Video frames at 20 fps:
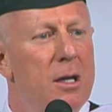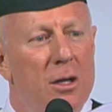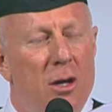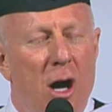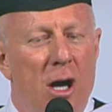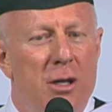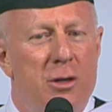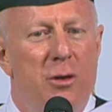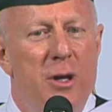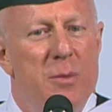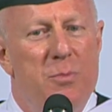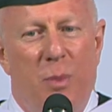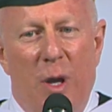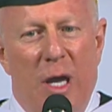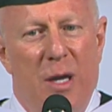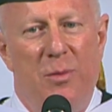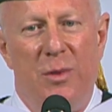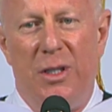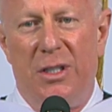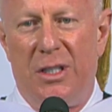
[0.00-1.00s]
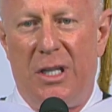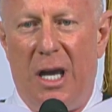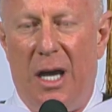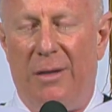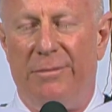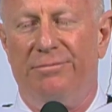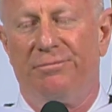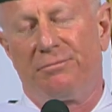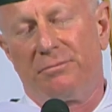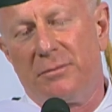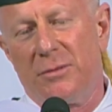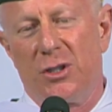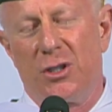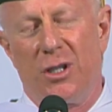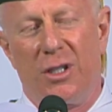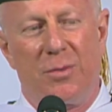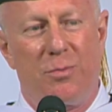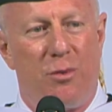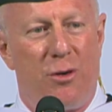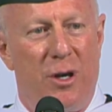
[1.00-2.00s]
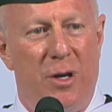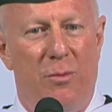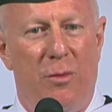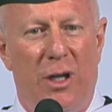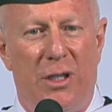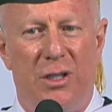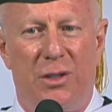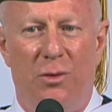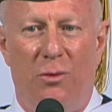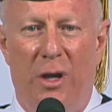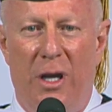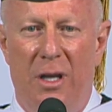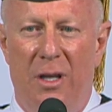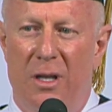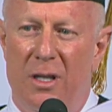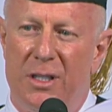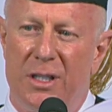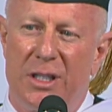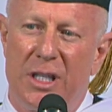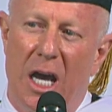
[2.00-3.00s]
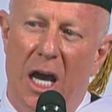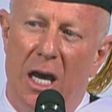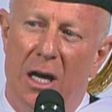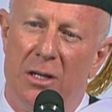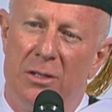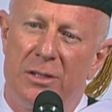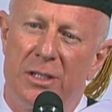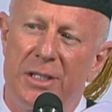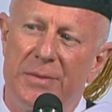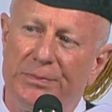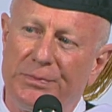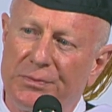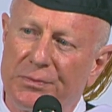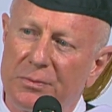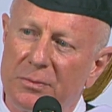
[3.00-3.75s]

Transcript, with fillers: Concrete baby step, just pretty much the way that it sounds,